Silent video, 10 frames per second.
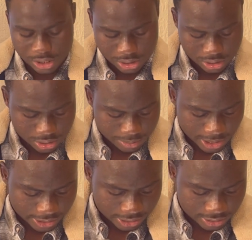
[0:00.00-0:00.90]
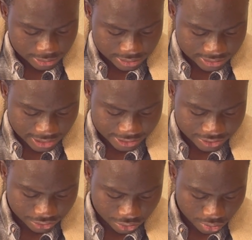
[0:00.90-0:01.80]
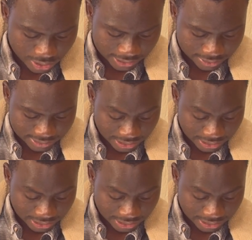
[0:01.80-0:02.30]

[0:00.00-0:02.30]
and then the market decides to go like this.